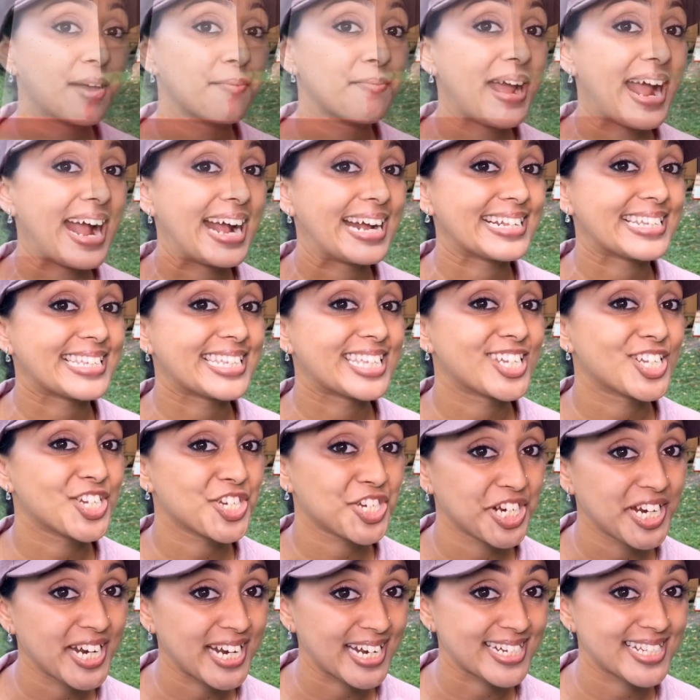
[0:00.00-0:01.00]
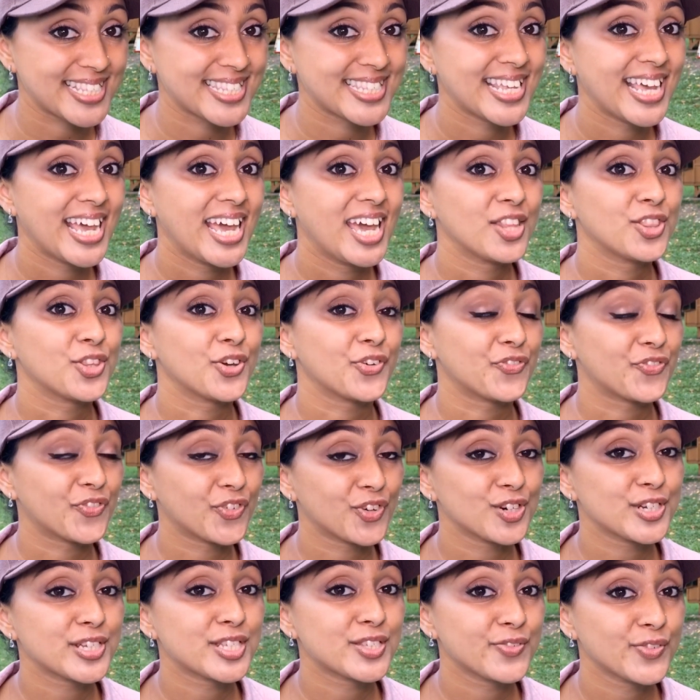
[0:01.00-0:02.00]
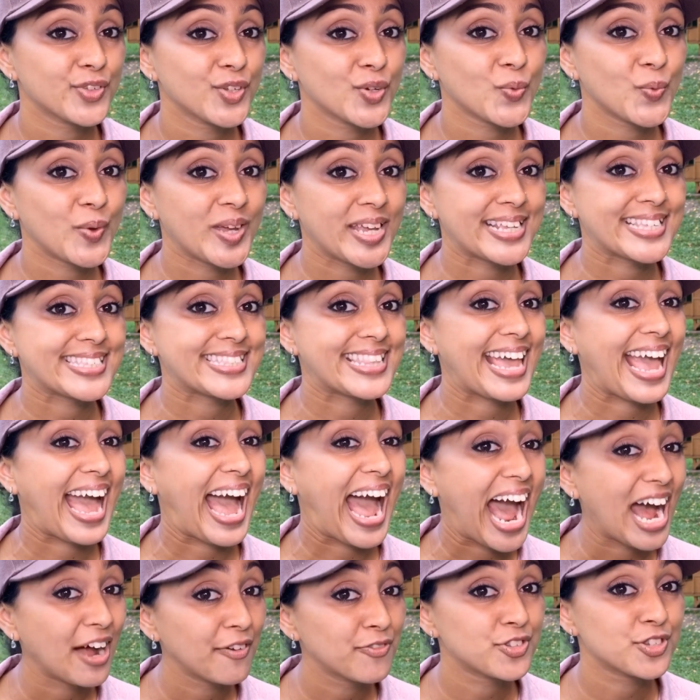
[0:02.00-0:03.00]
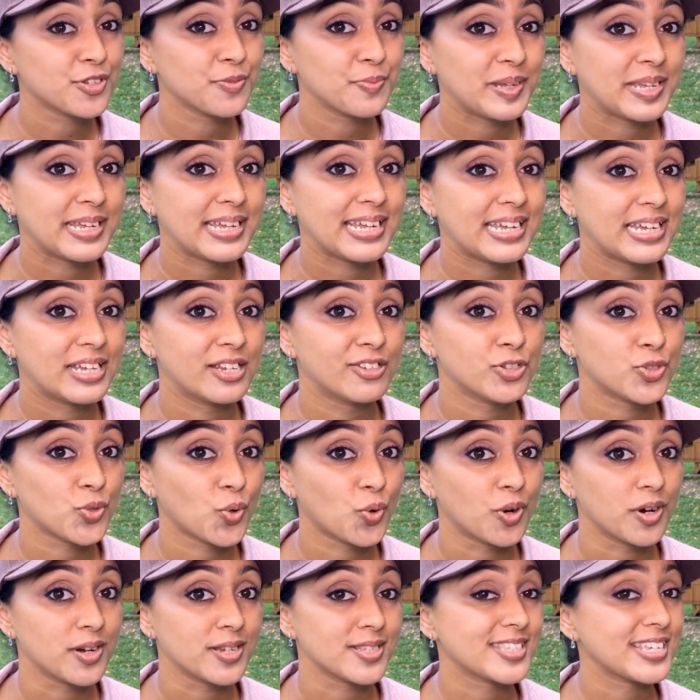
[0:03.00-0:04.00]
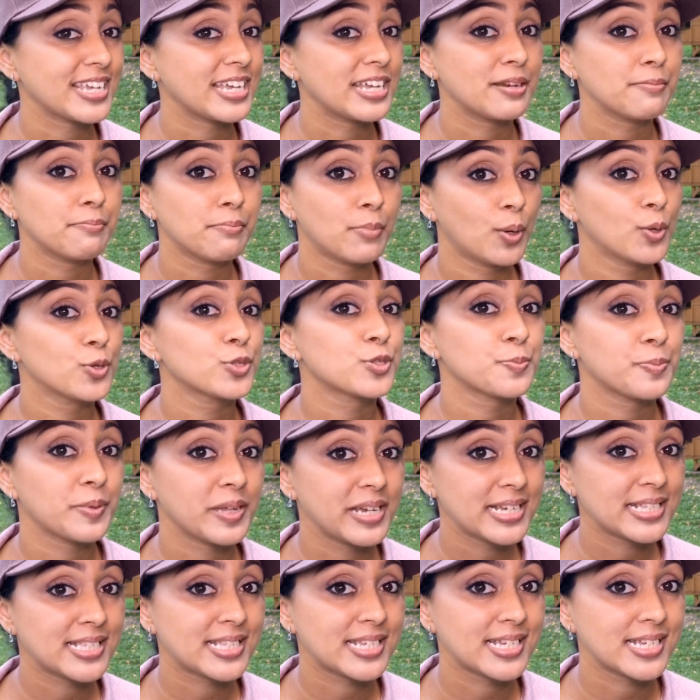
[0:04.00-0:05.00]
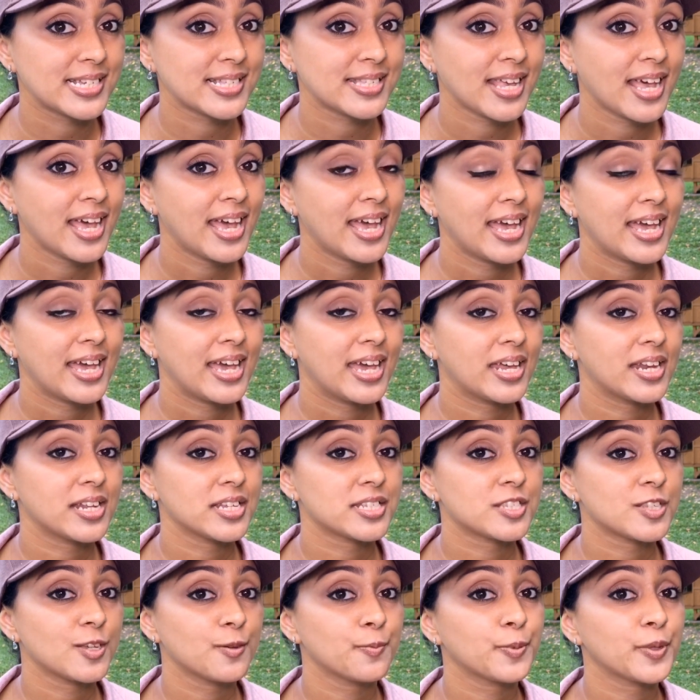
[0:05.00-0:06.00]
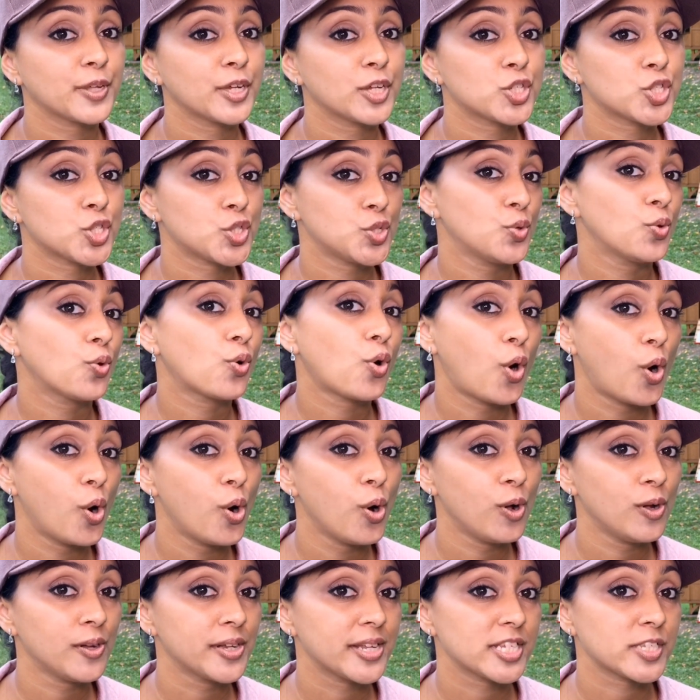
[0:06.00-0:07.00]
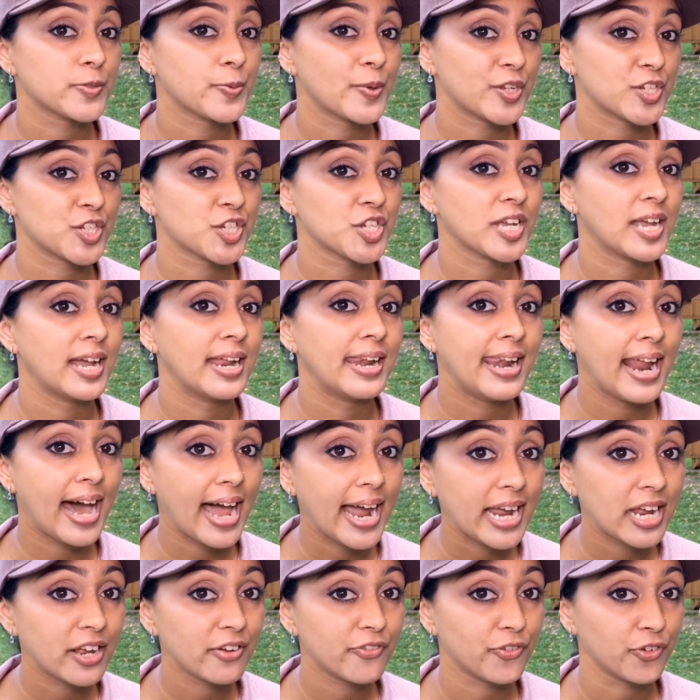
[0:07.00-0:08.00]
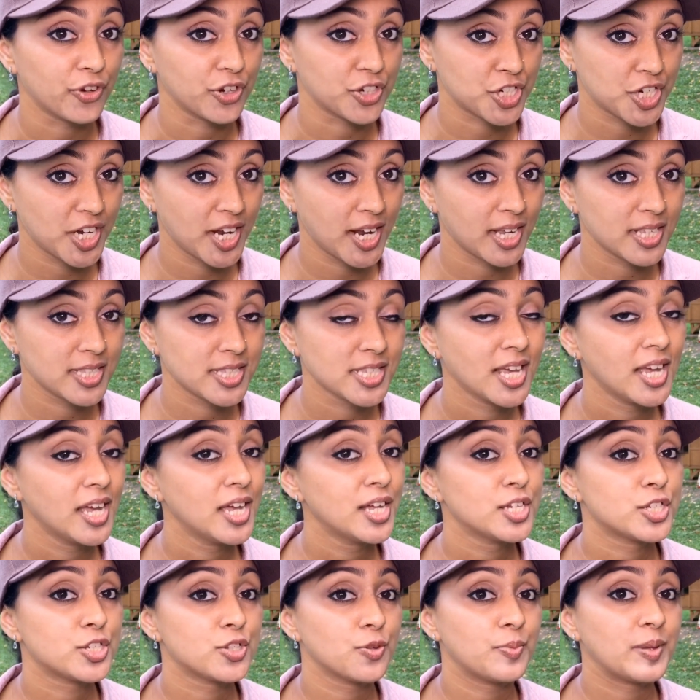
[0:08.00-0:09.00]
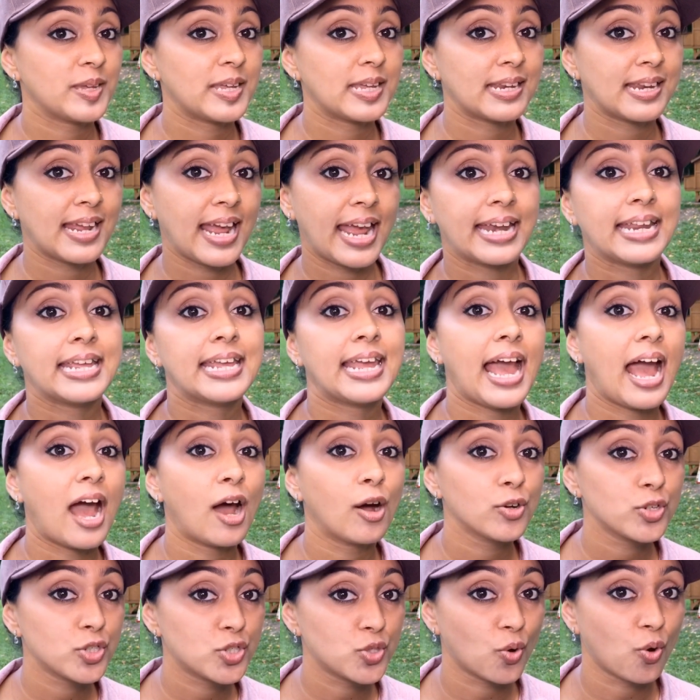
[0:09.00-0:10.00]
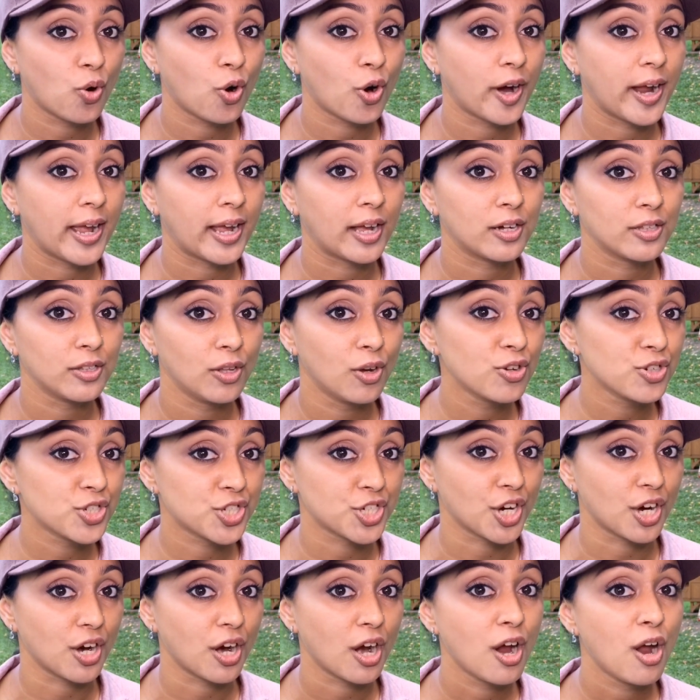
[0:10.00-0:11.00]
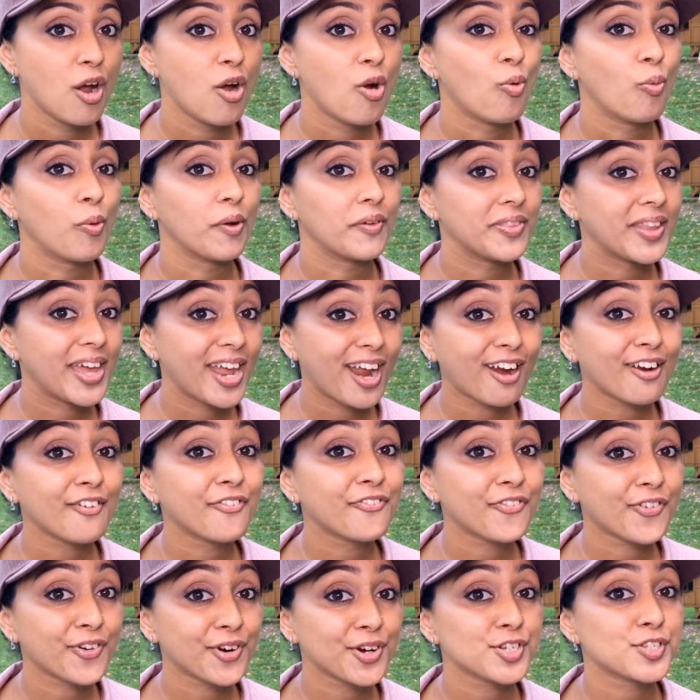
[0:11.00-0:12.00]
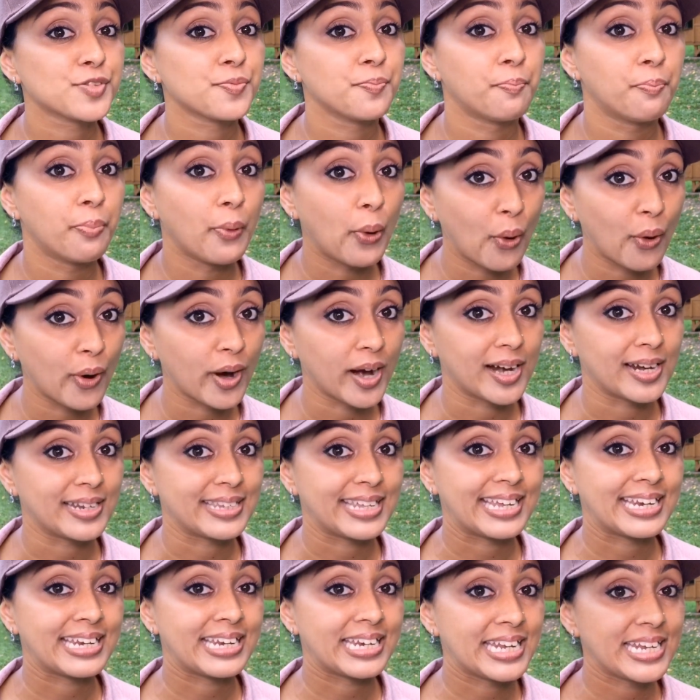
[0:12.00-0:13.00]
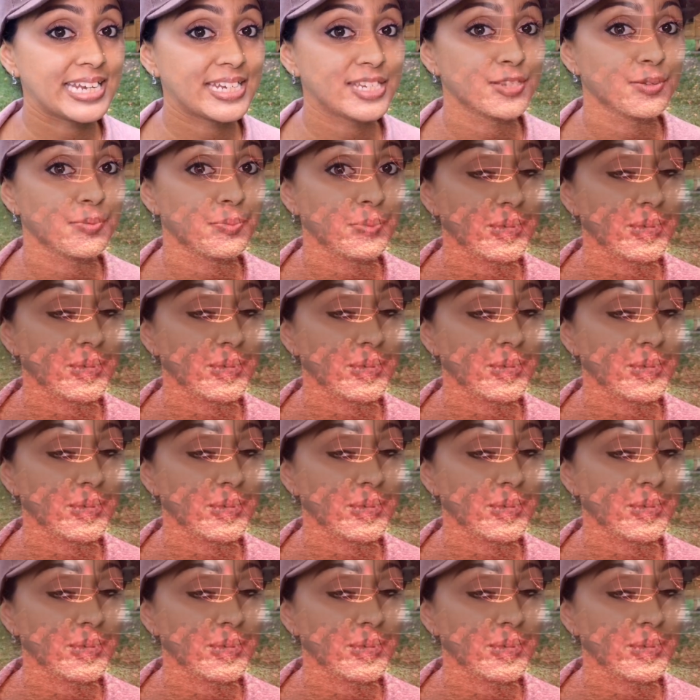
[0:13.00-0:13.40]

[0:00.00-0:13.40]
as chicks, the first few weeks they have to be indoors. In most places, it is simply too cold, especially at night for chicks, to be in any outdoor enclosure. When they are first born, they need to be